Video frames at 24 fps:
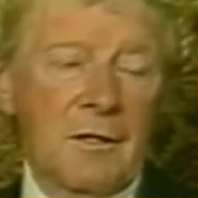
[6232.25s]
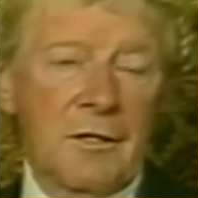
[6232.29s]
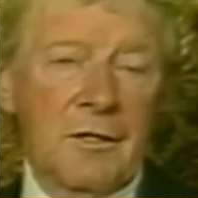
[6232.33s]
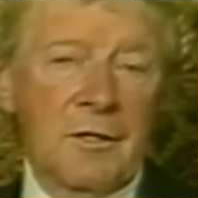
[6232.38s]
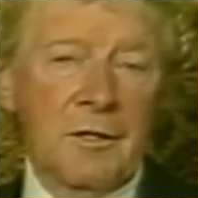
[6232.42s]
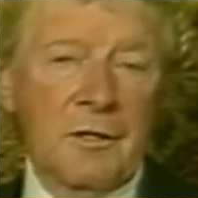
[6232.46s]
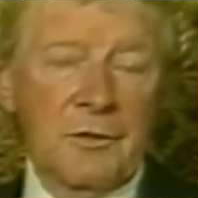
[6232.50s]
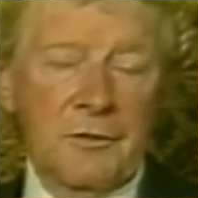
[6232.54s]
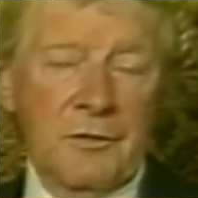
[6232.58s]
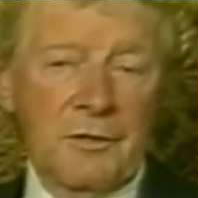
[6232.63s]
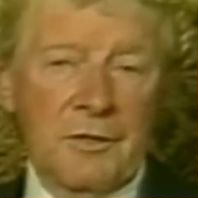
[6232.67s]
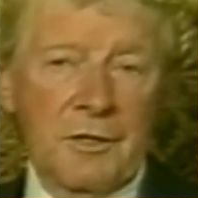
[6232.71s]

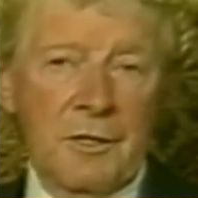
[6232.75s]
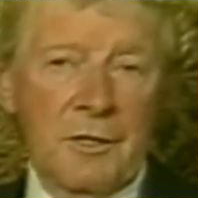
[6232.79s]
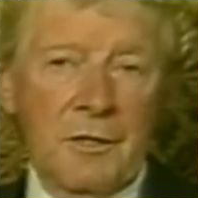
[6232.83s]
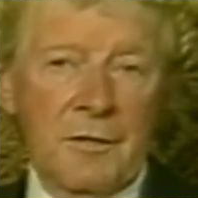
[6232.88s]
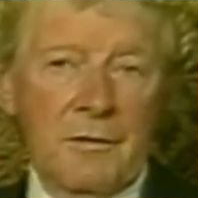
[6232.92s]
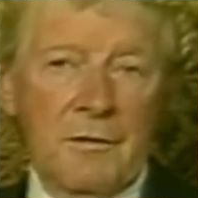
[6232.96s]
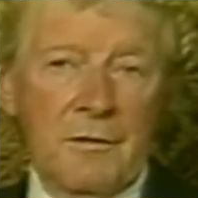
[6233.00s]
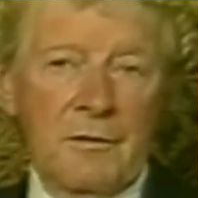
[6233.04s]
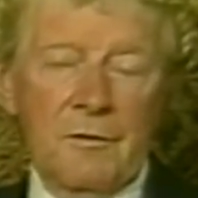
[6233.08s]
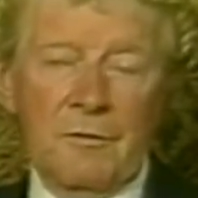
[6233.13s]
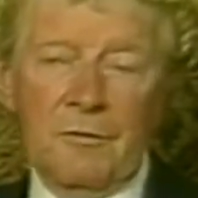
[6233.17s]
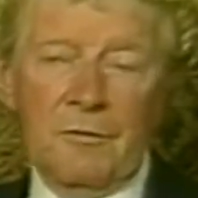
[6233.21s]
used
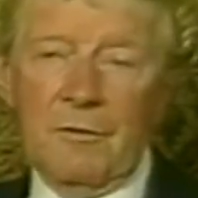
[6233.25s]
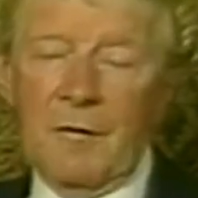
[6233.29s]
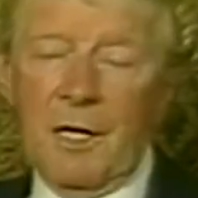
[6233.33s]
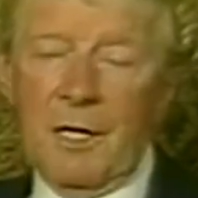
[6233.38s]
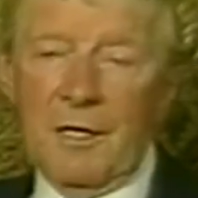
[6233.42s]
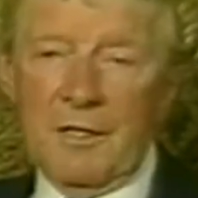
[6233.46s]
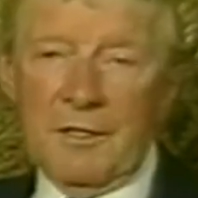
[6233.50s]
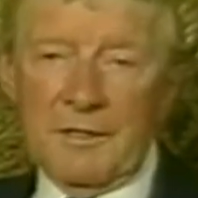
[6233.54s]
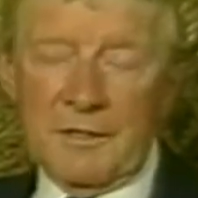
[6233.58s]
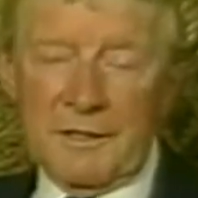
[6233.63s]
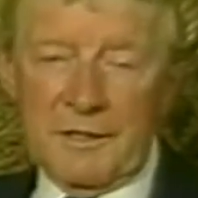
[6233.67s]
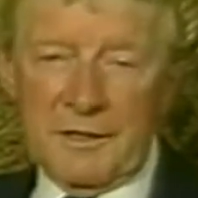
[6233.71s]
it,
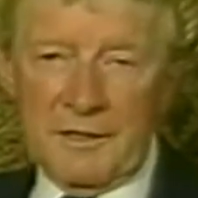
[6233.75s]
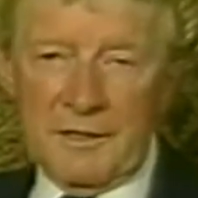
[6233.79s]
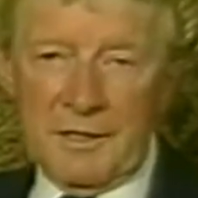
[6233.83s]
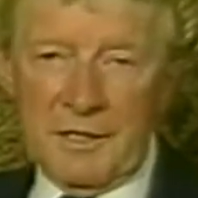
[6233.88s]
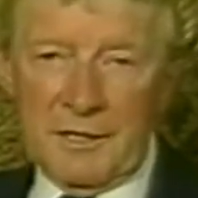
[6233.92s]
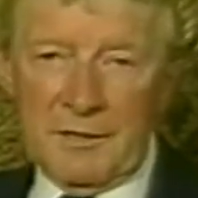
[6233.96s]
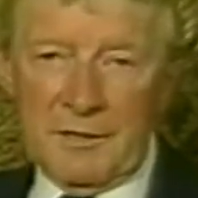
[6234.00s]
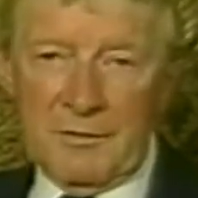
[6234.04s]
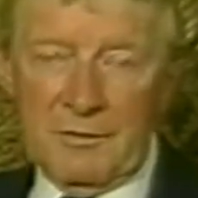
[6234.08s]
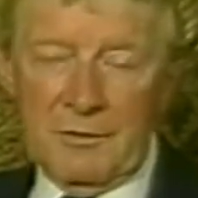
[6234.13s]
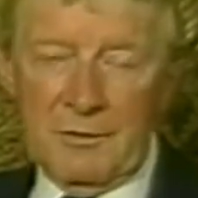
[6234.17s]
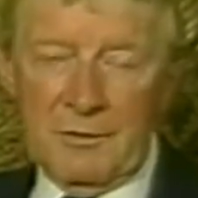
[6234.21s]
found it
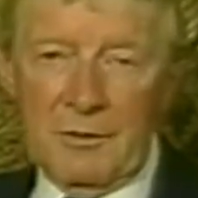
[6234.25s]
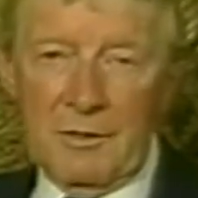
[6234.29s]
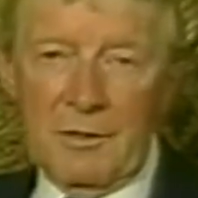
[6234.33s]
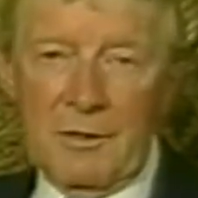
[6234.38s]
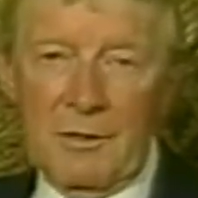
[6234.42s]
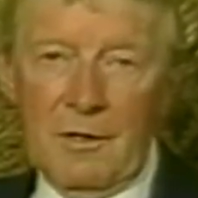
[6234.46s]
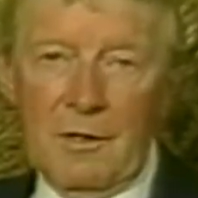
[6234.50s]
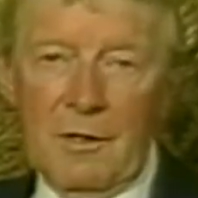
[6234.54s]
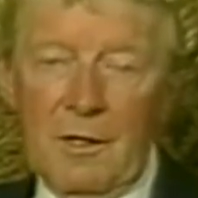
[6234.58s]
successful,